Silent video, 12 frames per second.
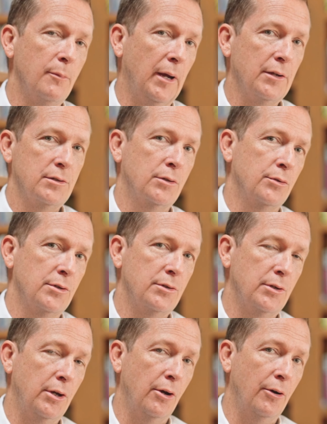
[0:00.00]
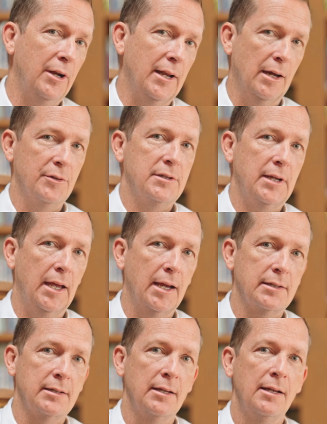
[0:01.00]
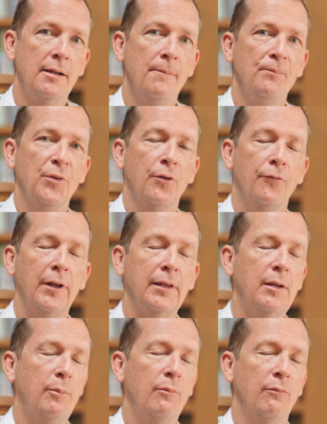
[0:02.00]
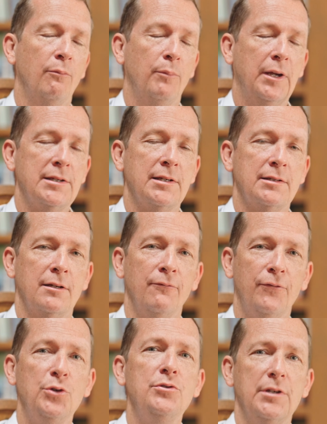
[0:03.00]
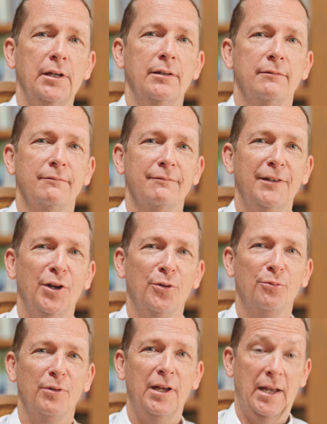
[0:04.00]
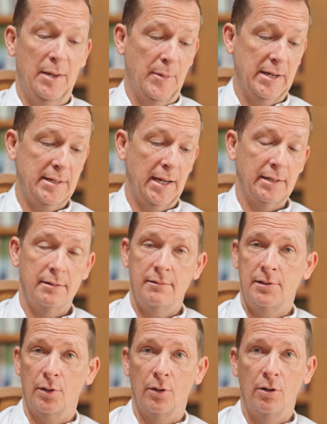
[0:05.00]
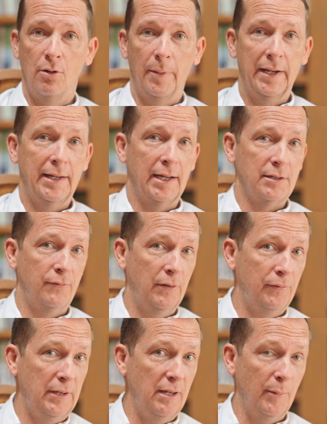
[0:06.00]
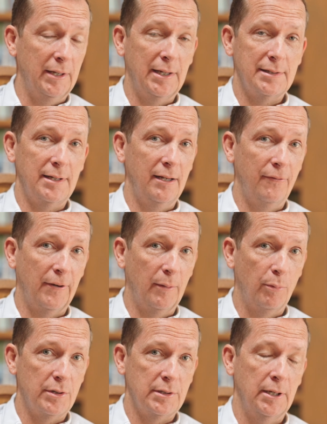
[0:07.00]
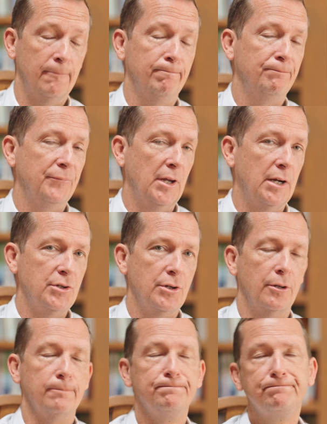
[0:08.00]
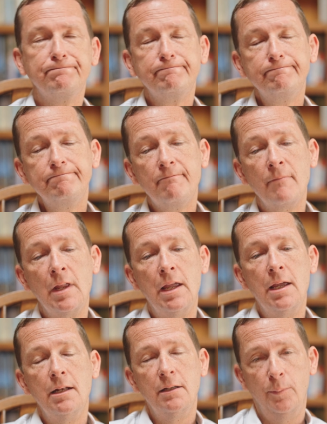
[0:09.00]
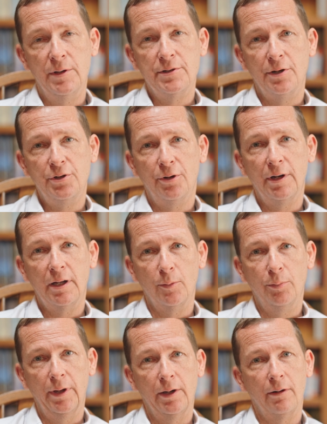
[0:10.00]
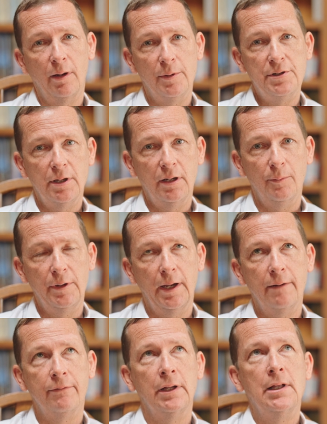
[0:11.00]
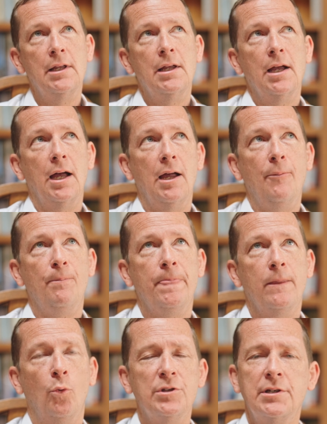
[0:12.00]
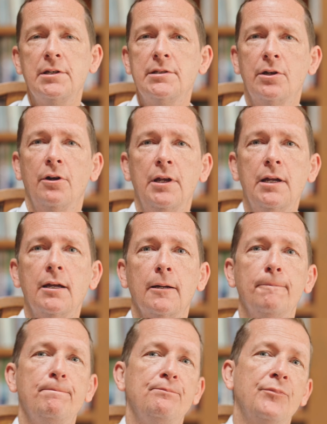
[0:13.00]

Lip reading: about Social Security and how it's taxed? Frankly, because it's confusing. Am I taxed 0? Am I taxed 50? Am I taxed 85%? Not sure. Depends on your income plan or how much income you have. What's considered income?